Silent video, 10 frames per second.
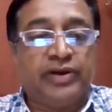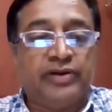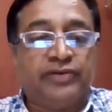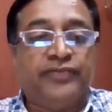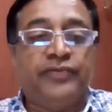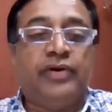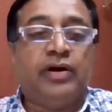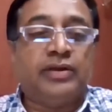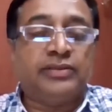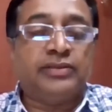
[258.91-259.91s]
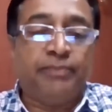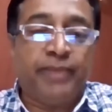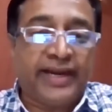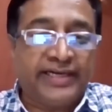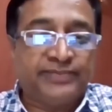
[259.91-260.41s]
point of view or the
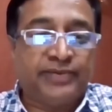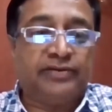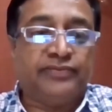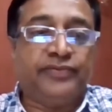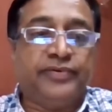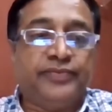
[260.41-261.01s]
parents' point of view,